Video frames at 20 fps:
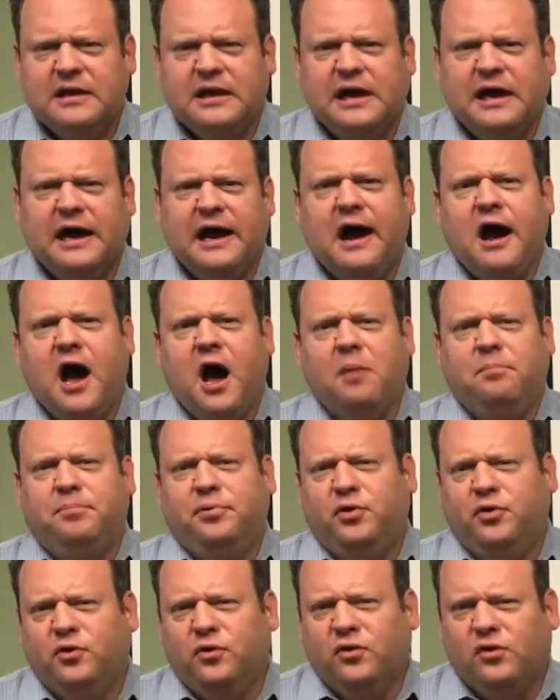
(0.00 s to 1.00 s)
A
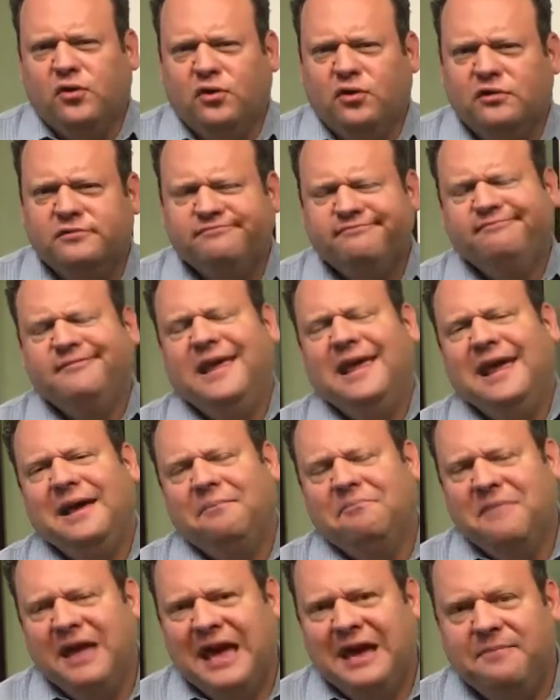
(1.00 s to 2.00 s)
pool, yeah,
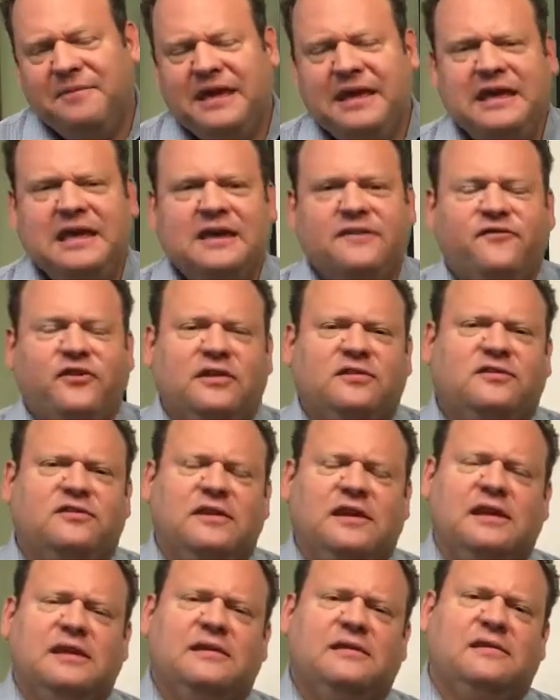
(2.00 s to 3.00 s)
maybe if it's
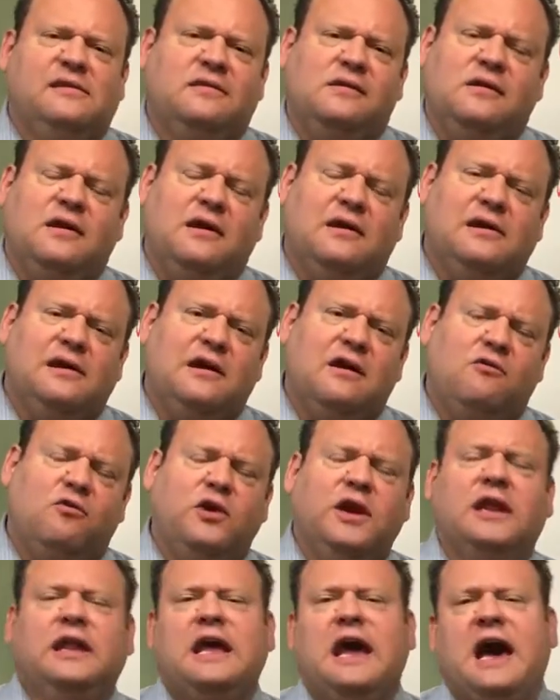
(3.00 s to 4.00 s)
in a
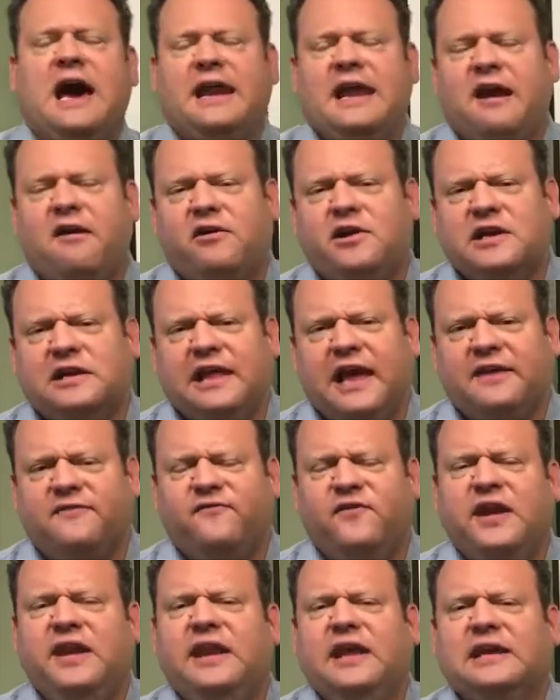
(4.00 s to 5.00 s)
really hot area like
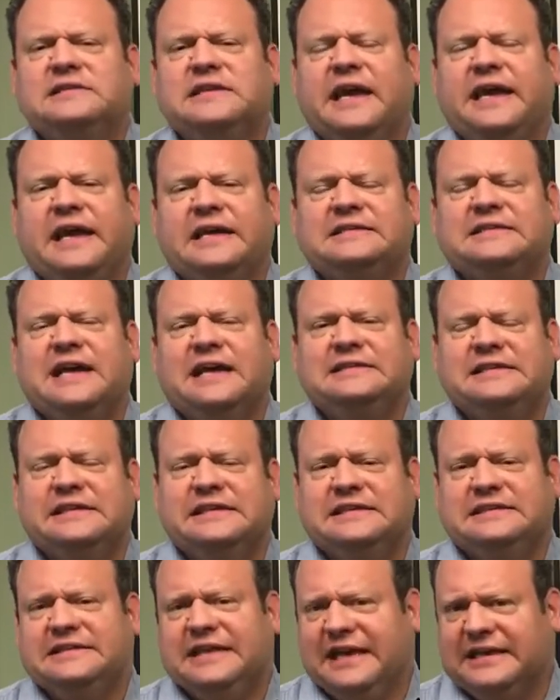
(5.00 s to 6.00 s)
Phoenix, I guess that's a
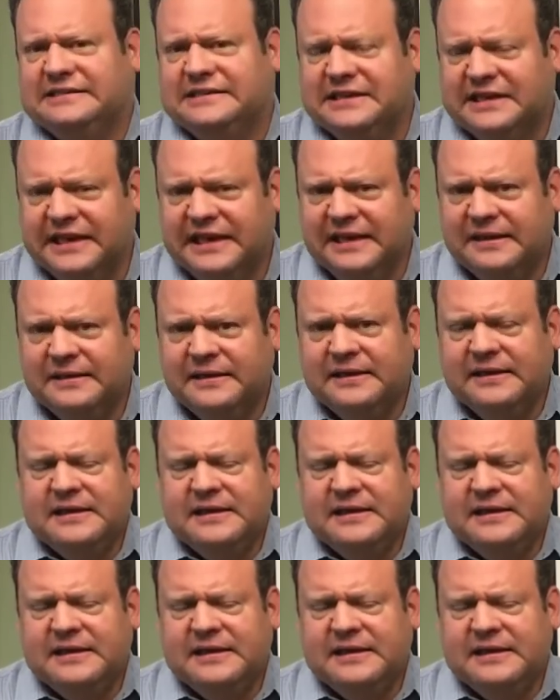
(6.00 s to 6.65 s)
necessity.